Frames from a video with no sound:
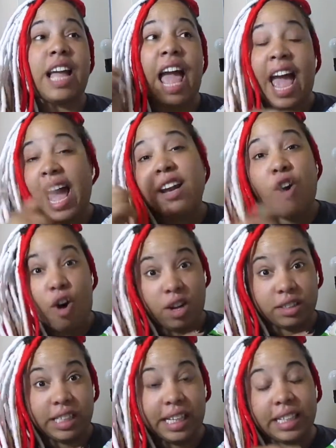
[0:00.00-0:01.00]
at
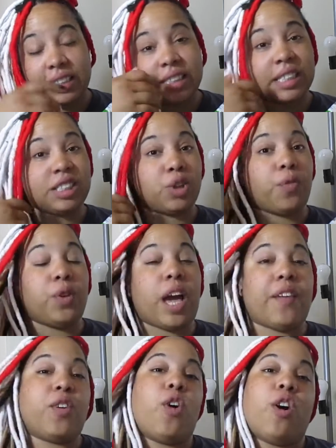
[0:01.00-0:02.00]
Aldi's. So if you
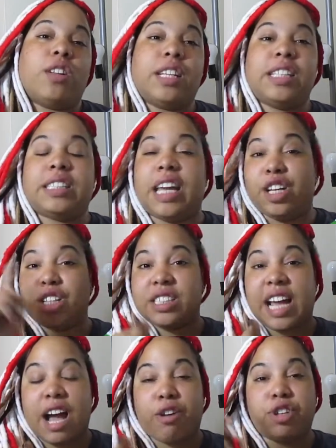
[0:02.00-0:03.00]
have an Aldi's in your
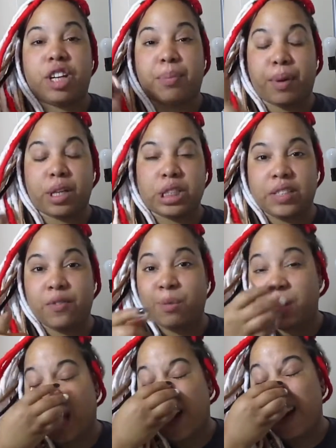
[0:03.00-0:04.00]
town, you could purchase them
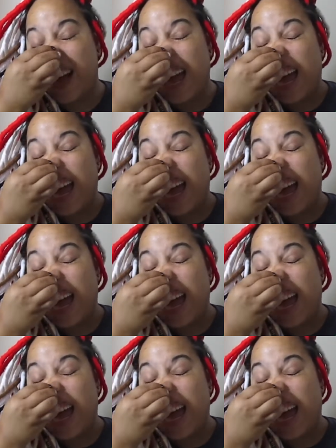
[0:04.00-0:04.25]
from there.